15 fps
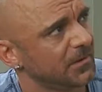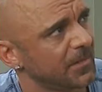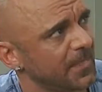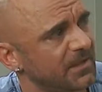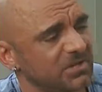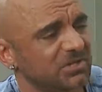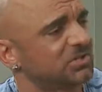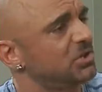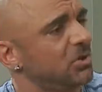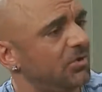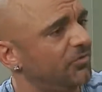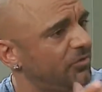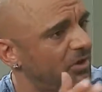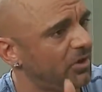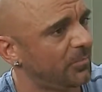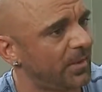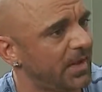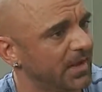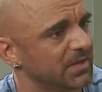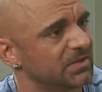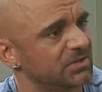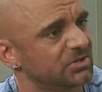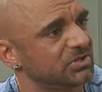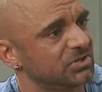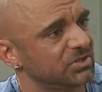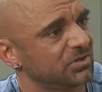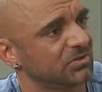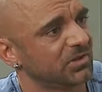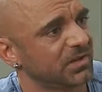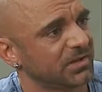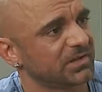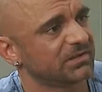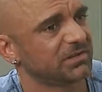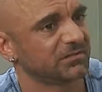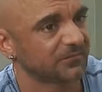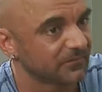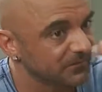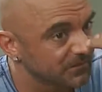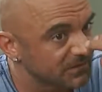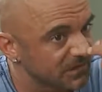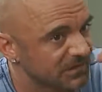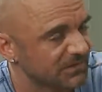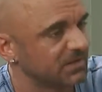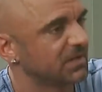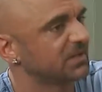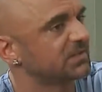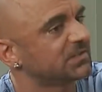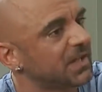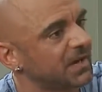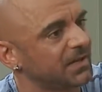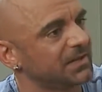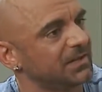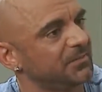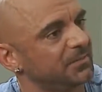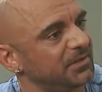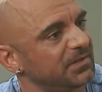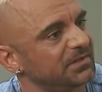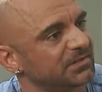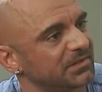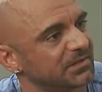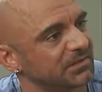and just the overall package, you know, like is it aesthetically pleasing?